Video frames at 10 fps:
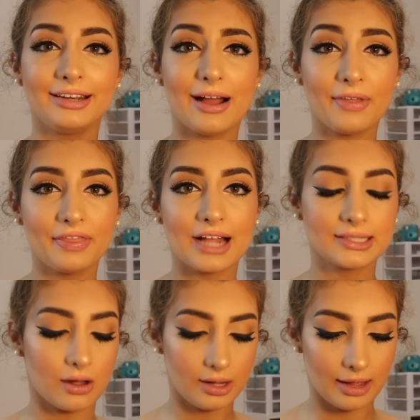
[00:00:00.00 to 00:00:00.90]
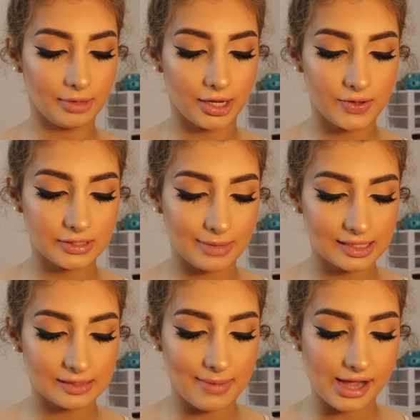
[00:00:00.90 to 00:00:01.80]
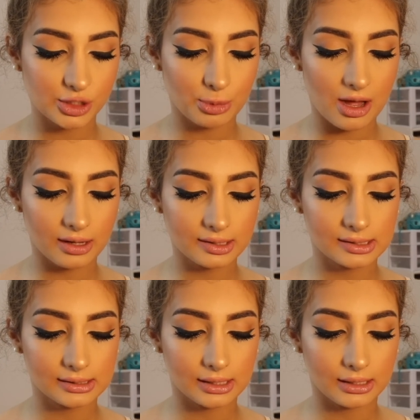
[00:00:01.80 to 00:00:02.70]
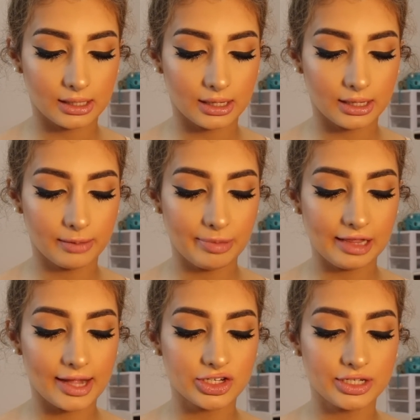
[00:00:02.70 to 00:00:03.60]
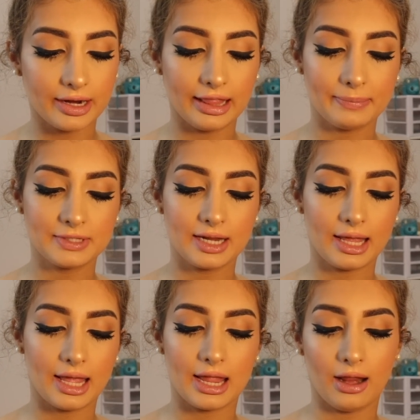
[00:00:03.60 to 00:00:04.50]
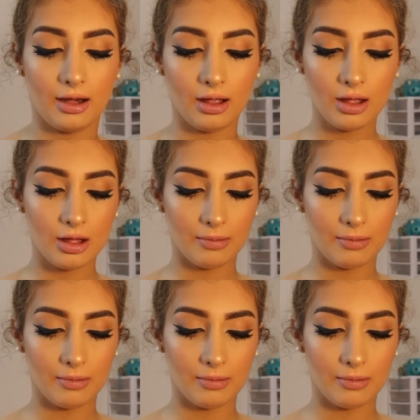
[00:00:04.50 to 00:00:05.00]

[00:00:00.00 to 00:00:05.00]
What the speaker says: Now that that's on, I'm going to use my Smashbox Be Legendary lipstick in